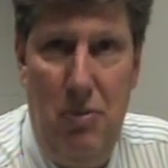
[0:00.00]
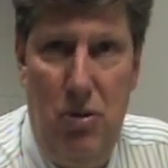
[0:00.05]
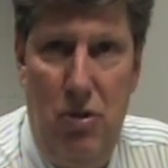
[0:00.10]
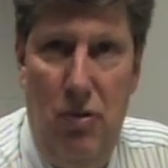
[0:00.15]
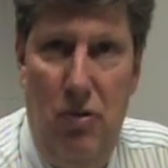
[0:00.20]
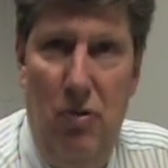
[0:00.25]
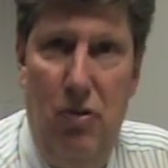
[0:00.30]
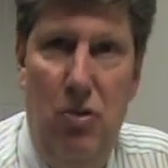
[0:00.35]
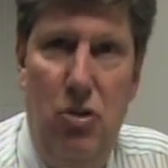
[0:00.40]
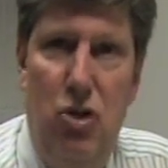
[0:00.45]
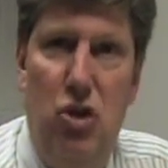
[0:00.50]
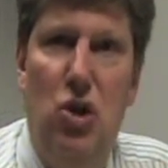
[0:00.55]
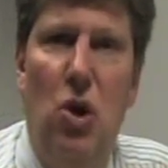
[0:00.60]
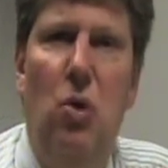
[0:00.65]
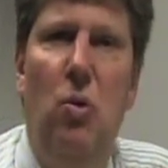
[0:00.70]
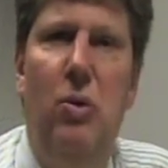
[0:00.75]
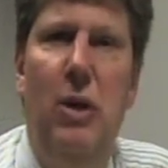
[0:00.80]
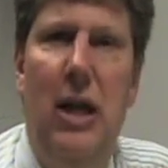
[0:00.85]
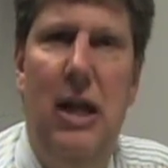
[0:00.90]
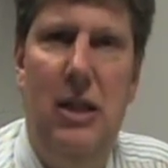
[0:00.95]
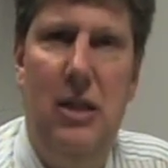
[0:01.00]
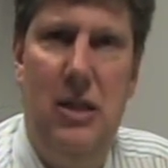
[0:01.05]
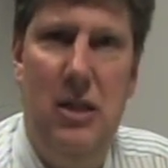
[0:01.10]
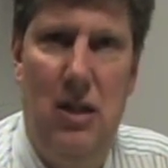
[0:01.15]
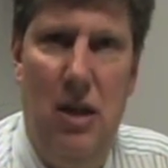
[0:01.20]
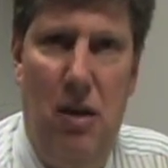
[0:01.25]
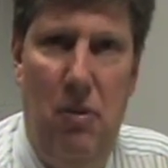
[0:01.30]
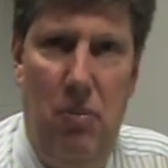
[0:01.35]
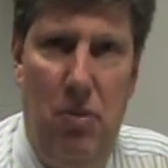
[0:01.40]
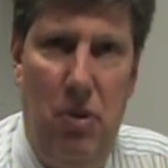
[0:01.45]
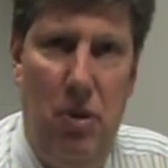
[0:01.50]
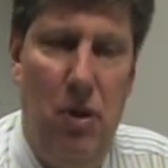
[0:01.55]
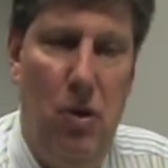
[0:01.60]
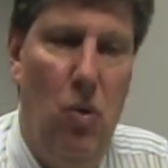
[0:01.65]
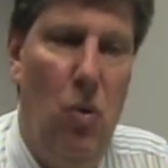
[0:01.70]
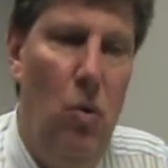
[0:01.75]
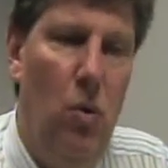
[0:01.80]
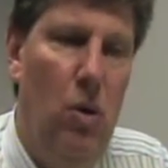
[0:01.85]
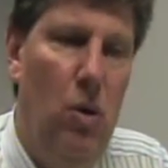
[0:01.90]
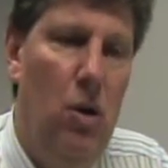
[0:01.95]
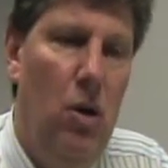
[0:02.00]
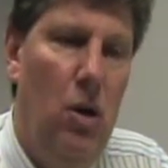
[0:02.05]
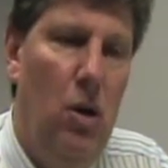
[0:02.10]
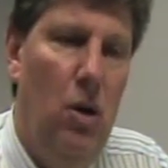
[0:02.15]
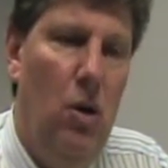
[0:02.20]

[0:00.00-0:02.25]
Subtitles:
or to donate something or